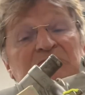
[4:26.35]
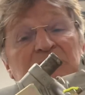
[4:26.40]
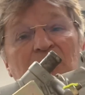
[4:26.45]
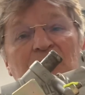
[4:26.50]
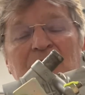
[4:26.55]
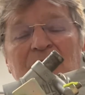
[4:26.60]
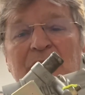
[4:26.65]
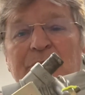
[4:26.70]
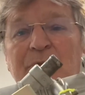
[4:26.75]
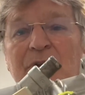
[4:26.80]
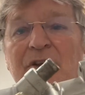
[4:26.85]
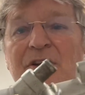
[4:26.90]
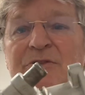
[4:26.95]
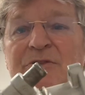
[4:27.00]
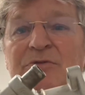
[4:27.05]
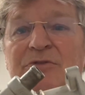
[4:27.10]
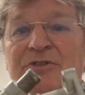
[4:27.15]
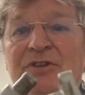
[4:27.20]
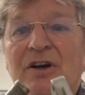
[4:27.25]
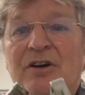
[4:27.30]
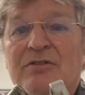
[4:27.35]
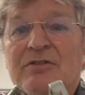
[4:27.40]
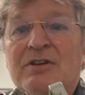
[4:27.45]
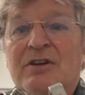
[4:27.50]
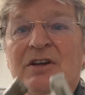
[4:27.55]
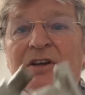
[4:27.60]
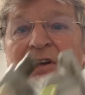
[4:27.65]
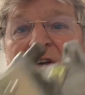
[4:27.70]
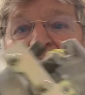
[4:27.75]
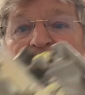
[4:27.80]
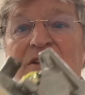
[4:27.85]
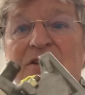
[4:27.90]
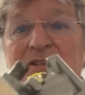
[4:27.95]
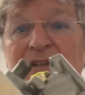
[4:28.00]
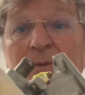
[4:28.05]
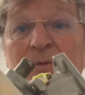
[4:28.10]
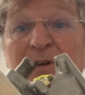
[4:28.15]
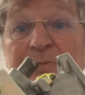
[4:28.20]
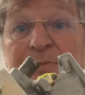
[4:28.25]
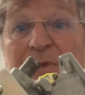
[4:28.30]
or anybody else will know,
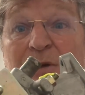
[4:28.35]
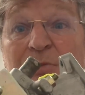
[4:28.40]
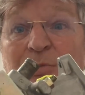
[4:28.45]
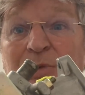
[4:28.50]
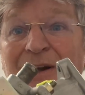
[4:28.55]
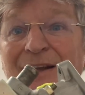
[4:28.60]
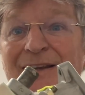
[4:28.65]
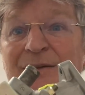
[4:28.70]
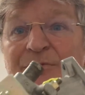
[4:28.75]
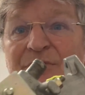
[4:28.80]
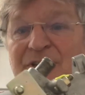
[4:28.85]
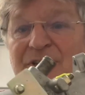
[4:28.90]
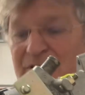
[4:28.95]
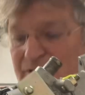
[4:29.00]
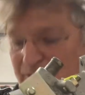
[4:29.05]
somebody's been playing with it.